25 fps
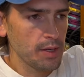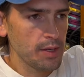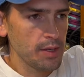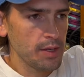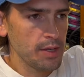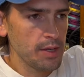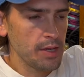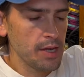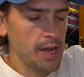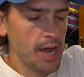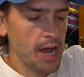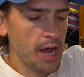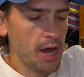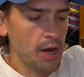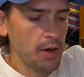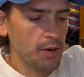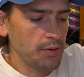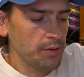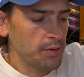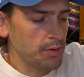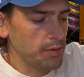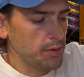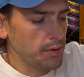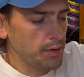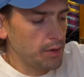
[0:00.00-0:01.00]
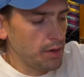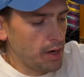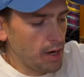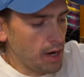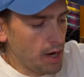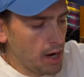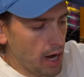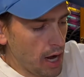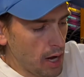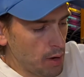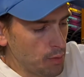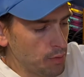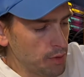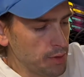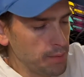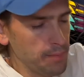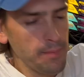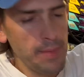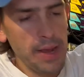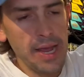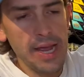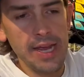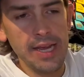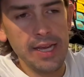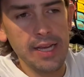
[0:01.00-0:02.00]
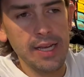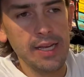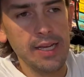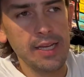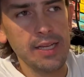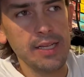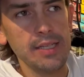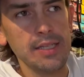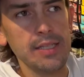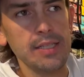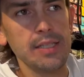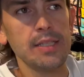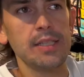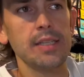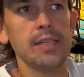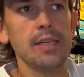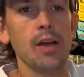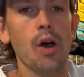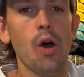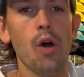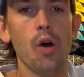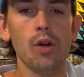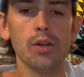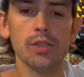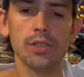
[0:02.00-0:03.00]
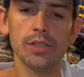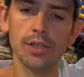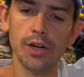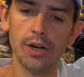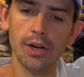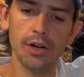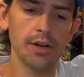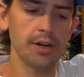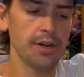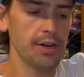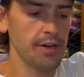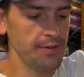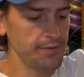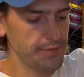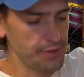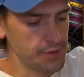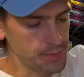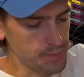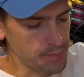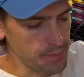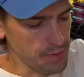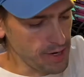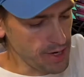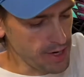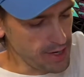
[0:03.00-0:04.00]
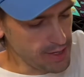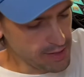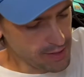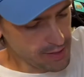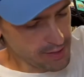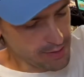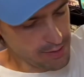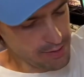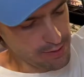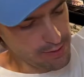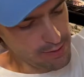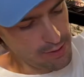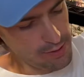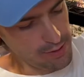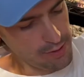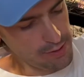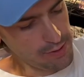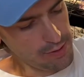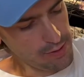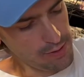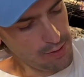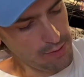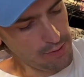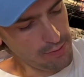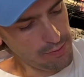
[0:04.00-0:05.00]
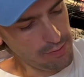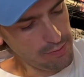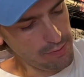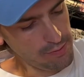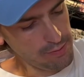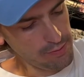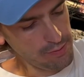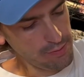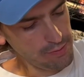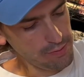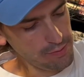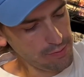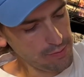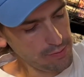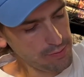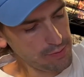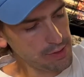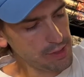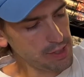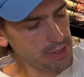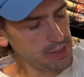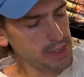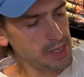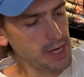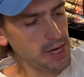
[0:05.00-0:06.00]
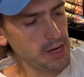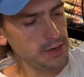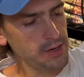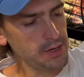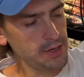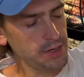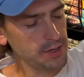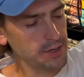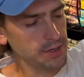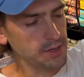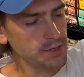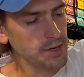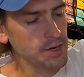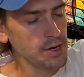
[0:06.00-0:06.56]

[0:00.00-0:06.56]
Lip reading: Now I would make the alternative spread, also says down here,